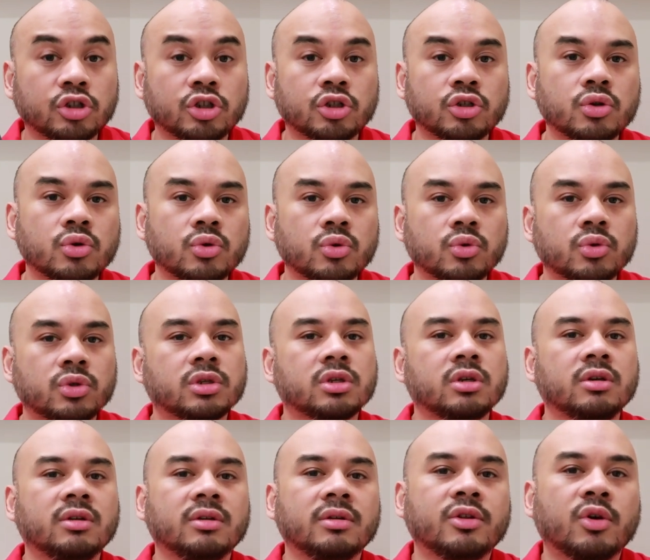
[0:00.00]
shoes,
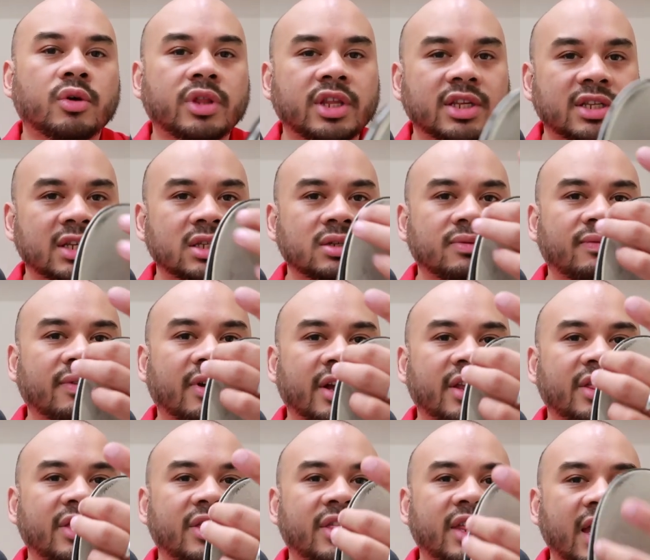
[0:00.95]
you'll notice it's
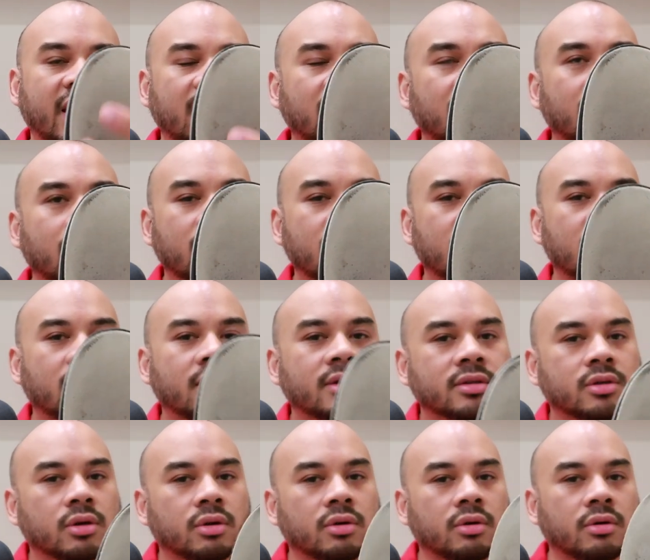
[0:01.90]
very thin.
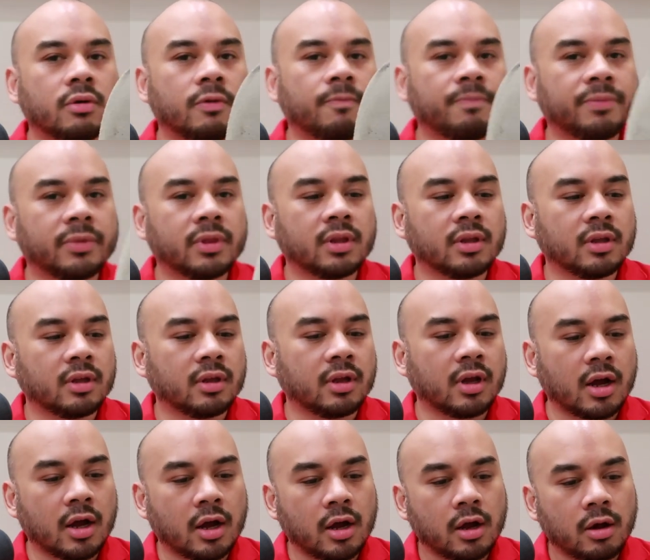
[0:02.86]
So
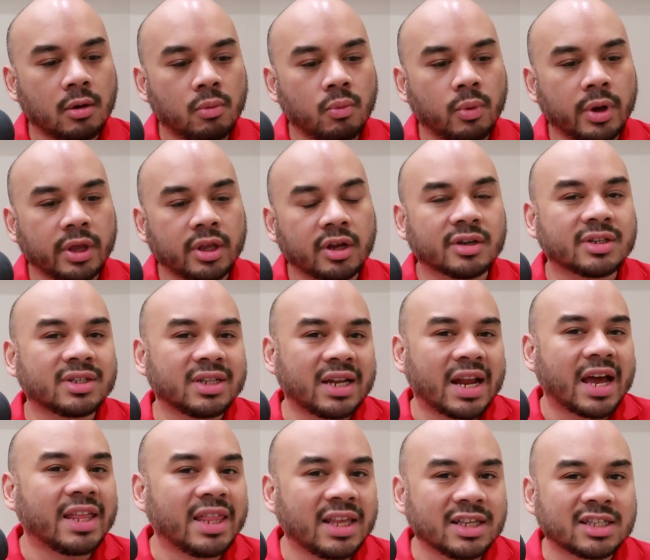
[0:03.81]
when you're
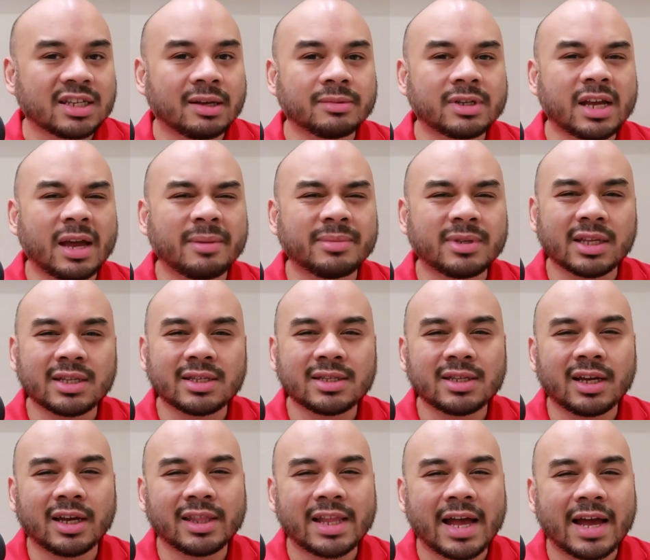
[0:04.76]
sliding, sometimes it's
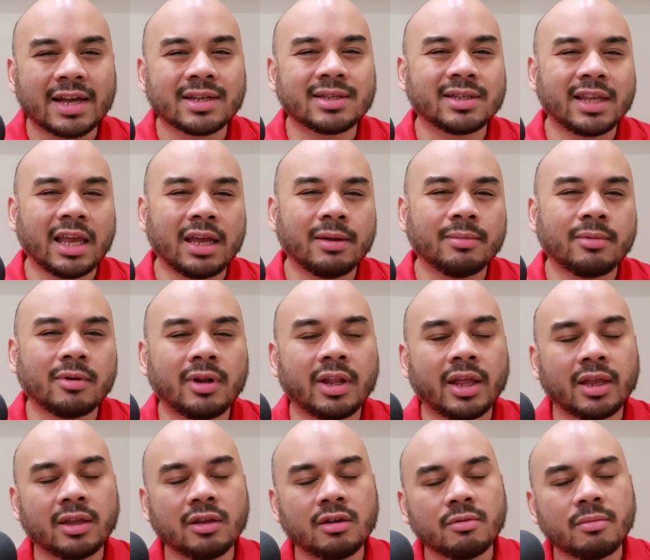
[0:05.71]
not as stable
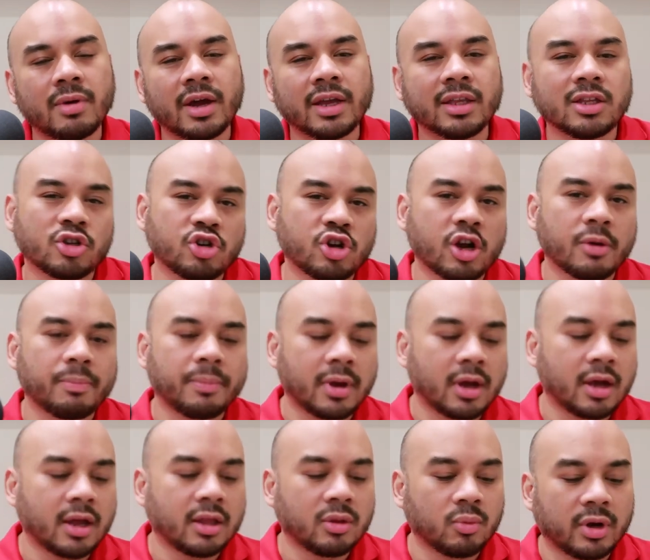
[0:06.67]
and you might trip
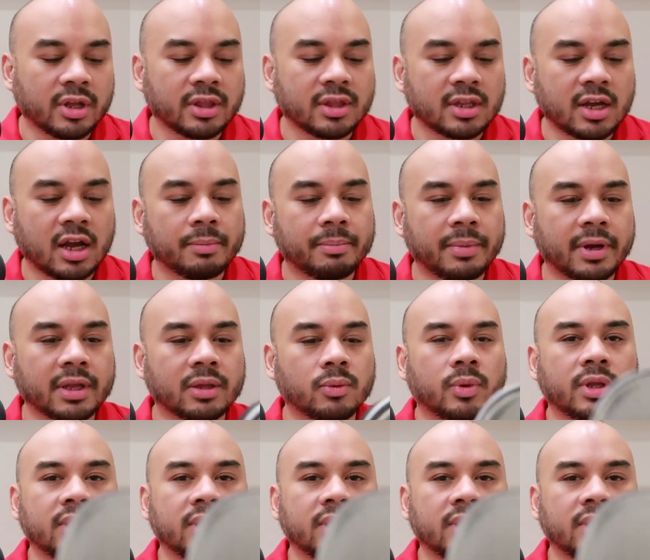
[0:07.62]
and whatnot. But